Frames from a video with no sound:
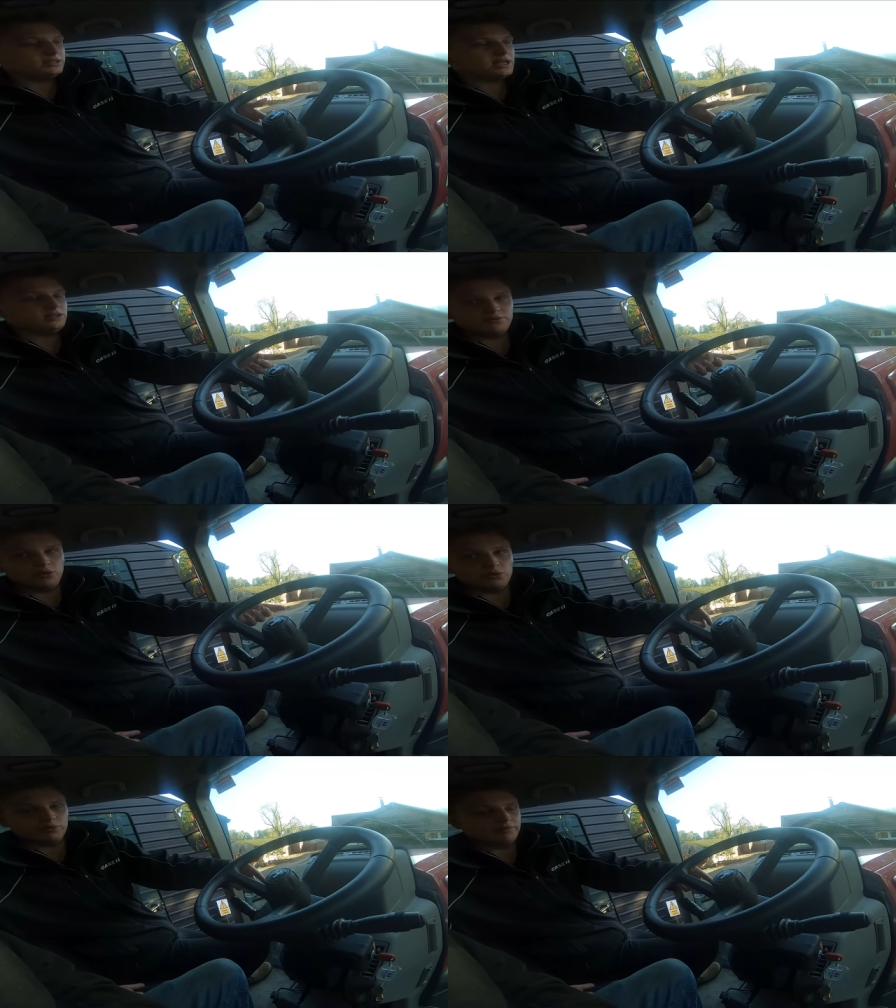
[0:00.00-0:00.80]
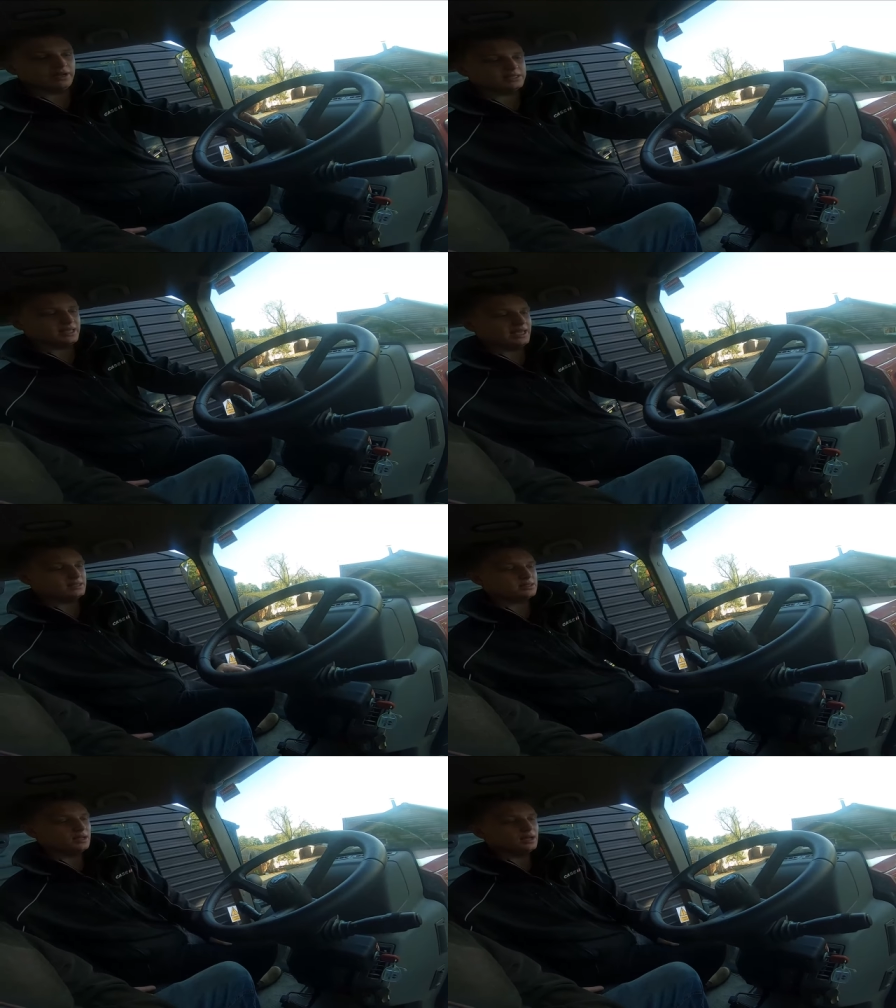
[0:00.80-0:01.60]
can right, take your yeah. forward and reverse
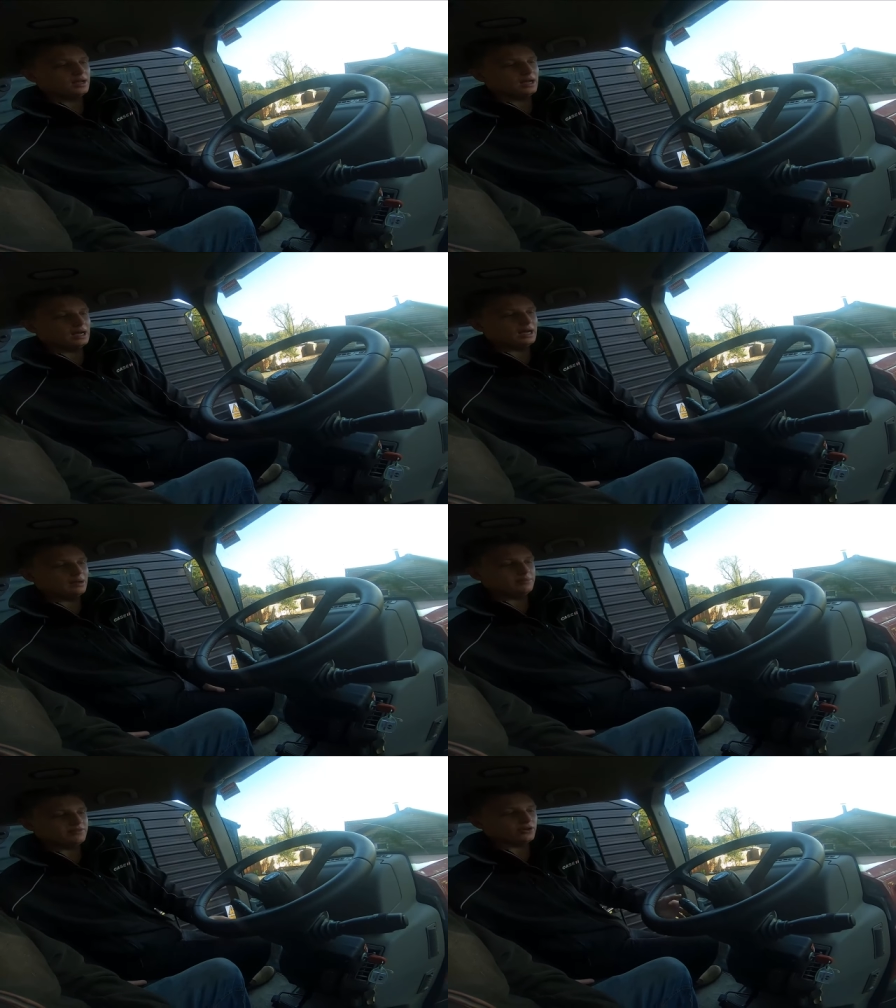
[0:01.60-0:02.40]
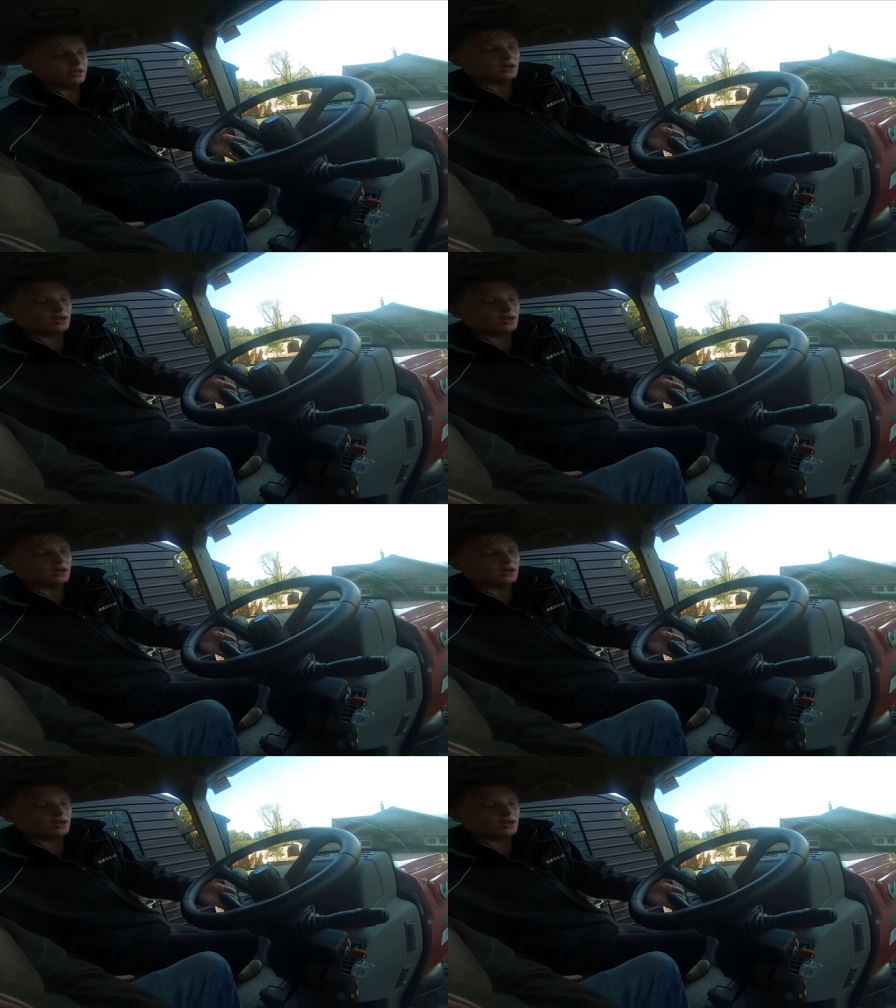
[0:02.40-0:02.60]
gears. Um, you've got